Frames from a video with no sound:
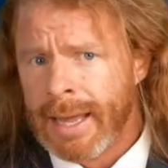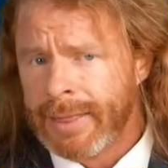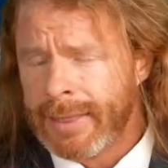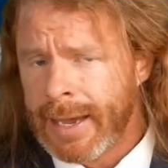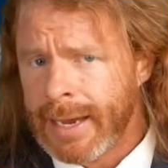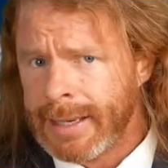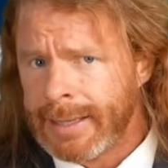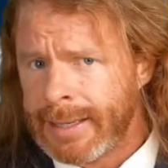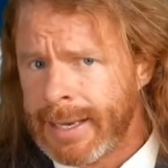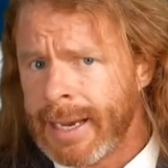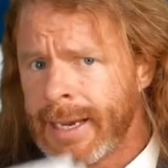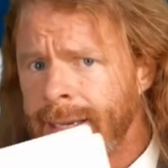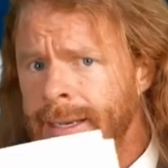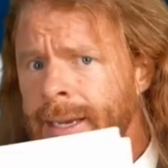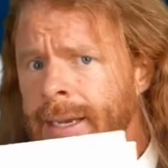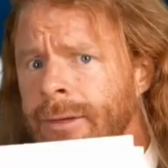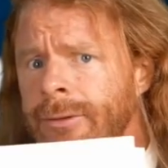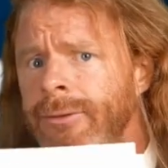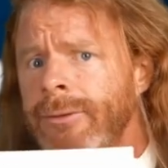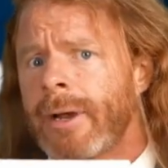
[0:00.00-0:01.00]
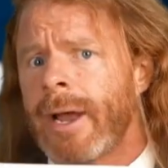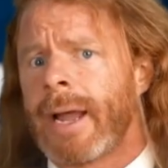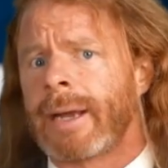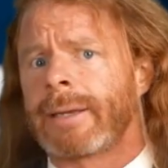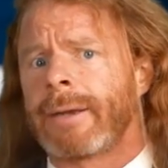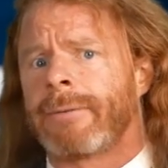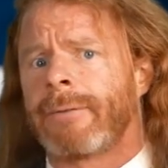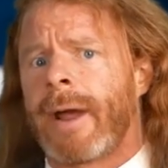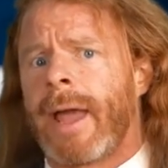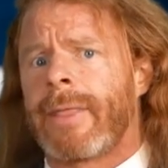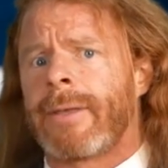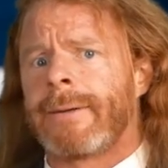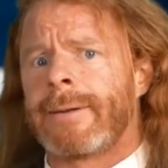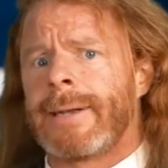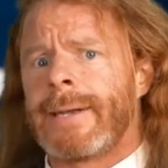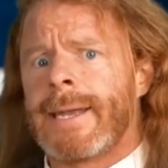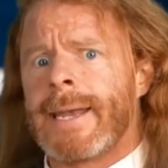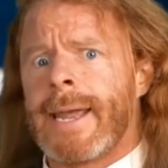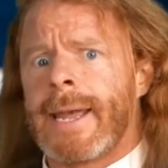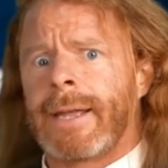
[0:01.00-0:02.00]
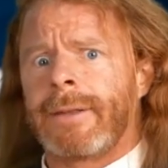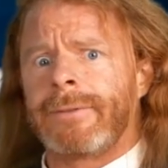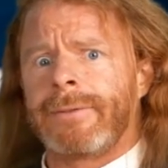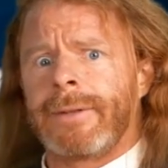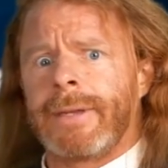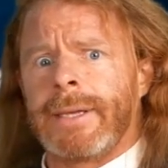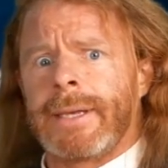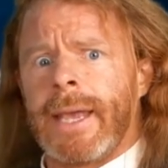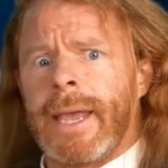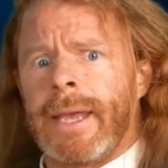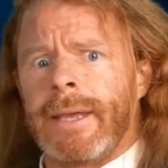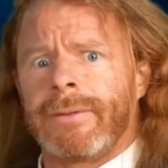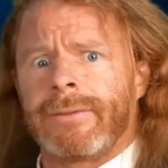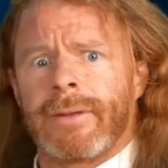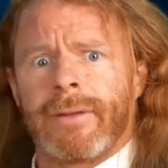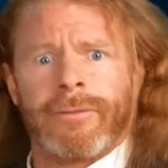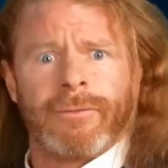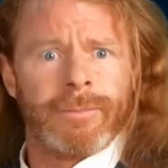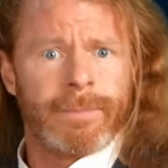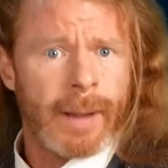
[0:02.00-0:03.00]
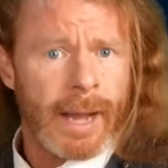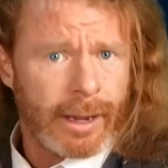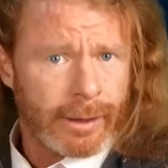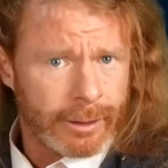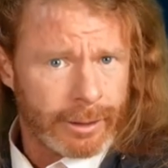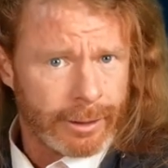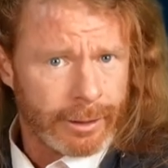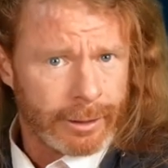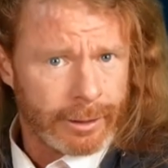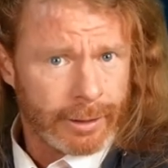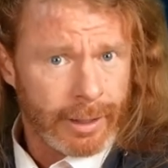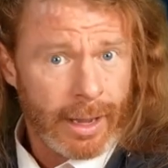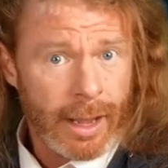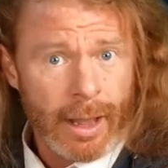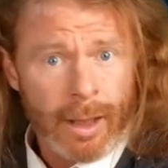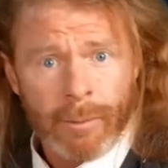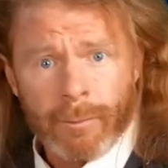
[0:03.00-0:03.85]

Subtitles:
they did contract a rather nasty case of butt hurt